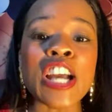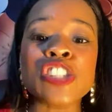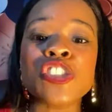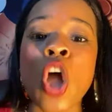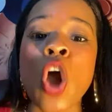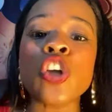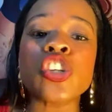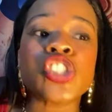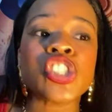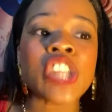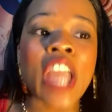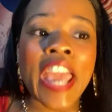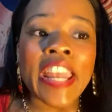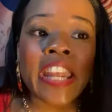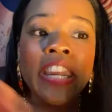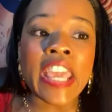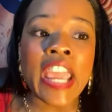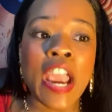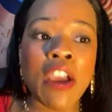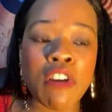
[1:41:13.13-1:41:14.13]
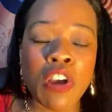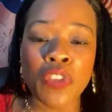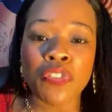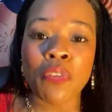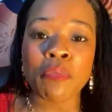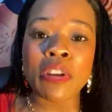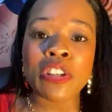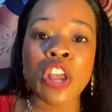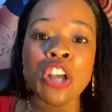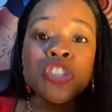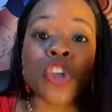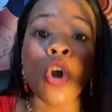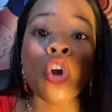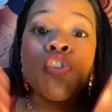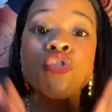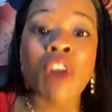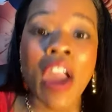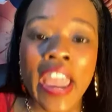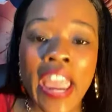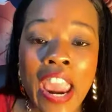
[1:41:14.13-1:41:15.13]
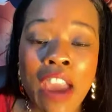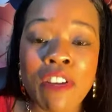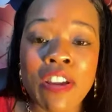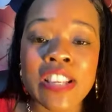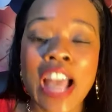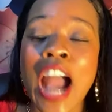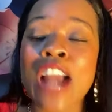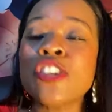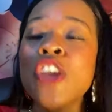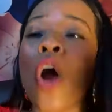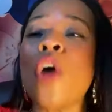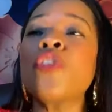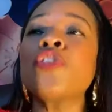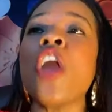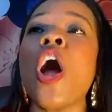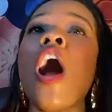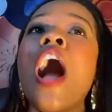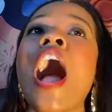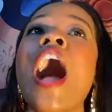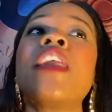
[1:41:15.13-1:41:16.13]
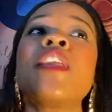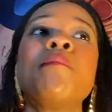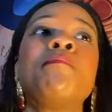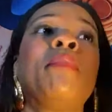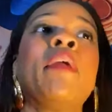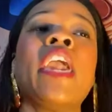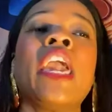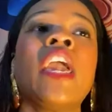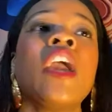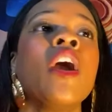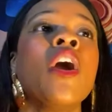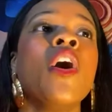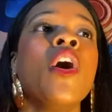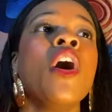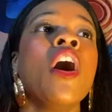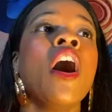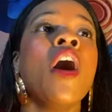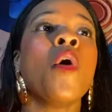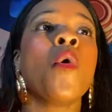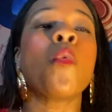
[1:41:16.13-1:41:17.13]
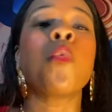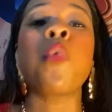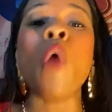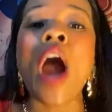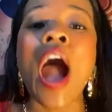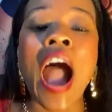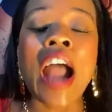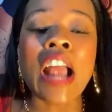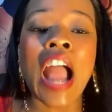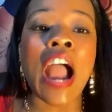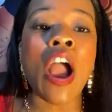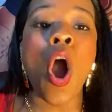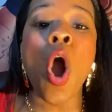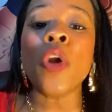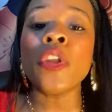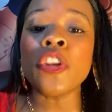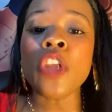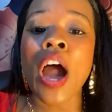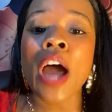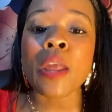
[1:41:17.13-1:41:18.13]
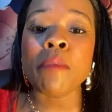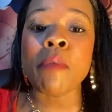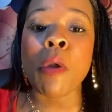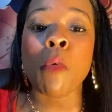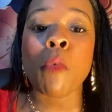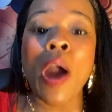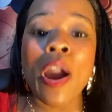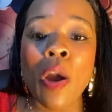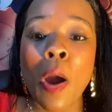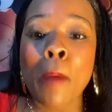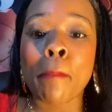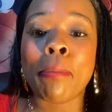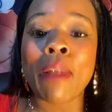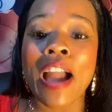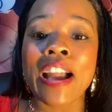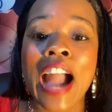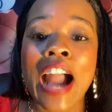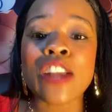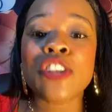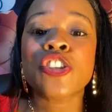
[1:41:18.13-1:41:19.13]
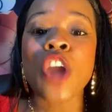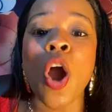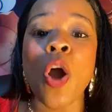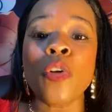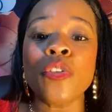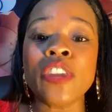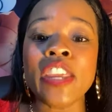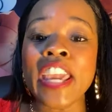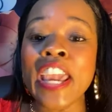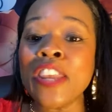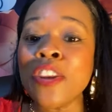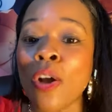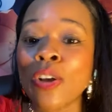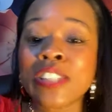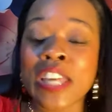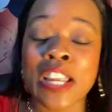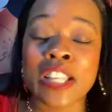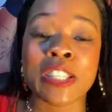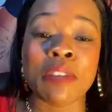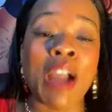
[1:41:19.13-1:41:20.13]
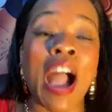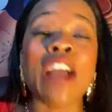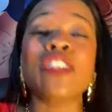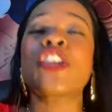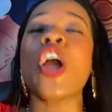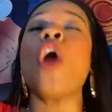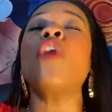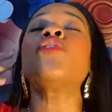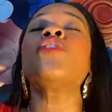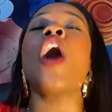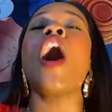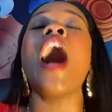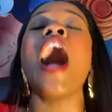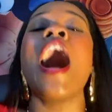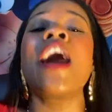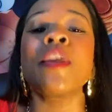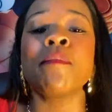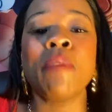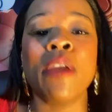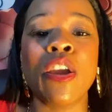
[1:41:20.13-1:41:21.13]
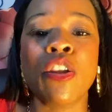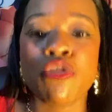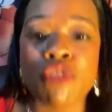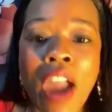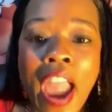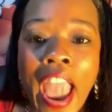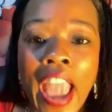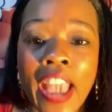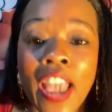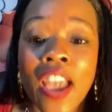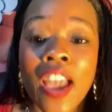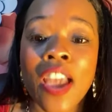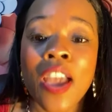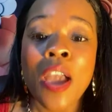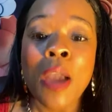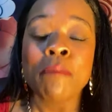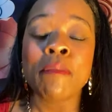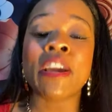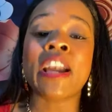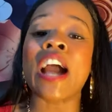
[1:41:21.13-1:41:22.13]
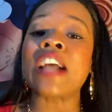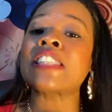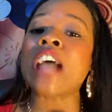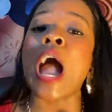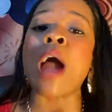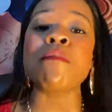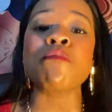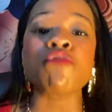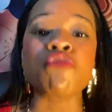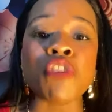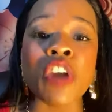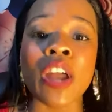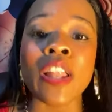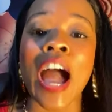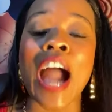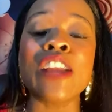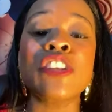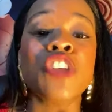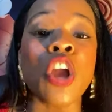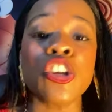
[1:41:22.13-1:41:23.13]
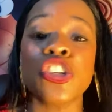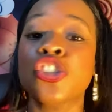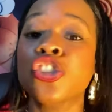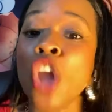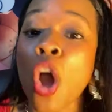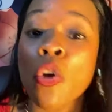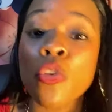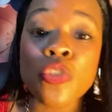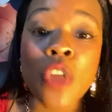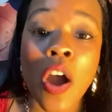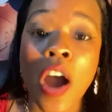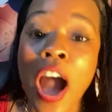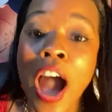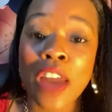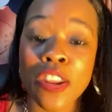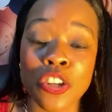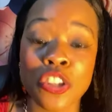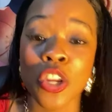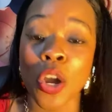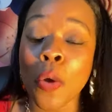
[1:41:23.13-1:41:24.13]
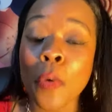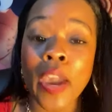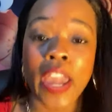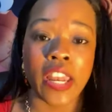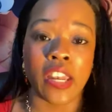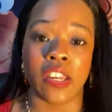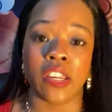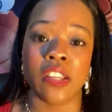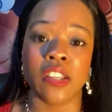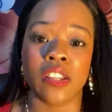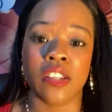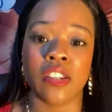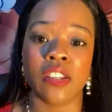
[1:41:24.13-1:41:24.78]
there's no shaded areas for me. There's no gray areas. I don't know how to be. I, I only know how to be white or black. I don't. Eno said it to me. I don't know how to be gray because I'm real. I just don't know how to do it.